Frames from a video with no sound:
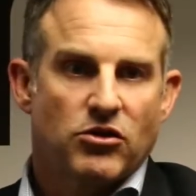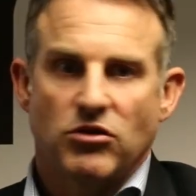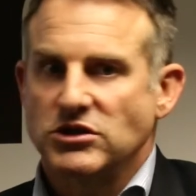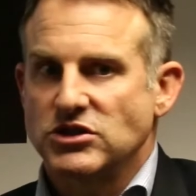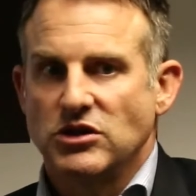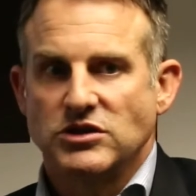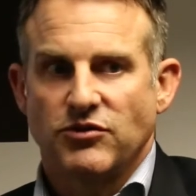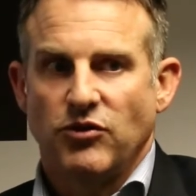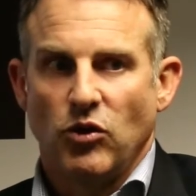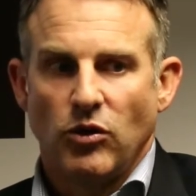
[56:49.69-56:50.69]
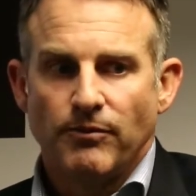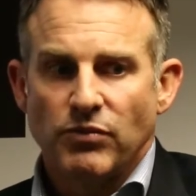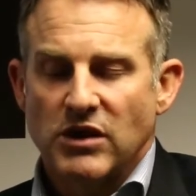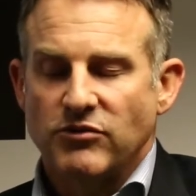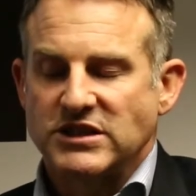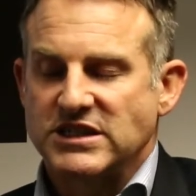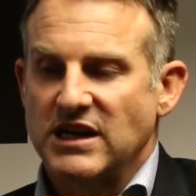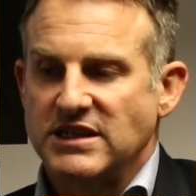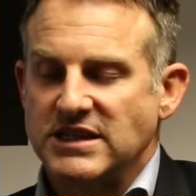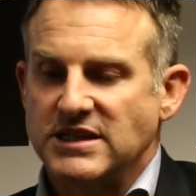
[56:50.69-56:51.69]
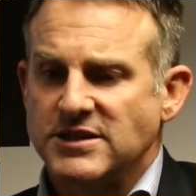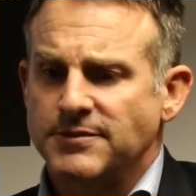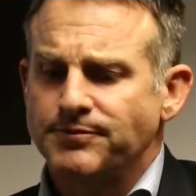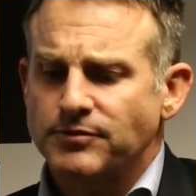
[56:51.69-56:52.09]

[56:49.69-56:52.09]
across those four facilities.